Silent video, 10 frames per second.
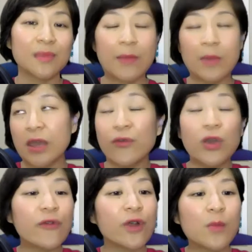I mean, if
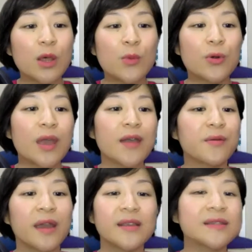you're from Lemuria,
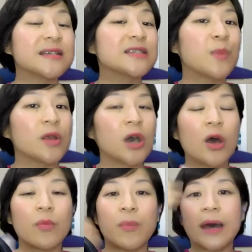great, it's a spot
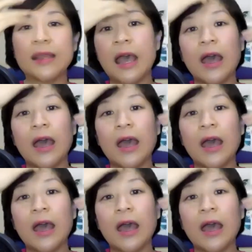on, but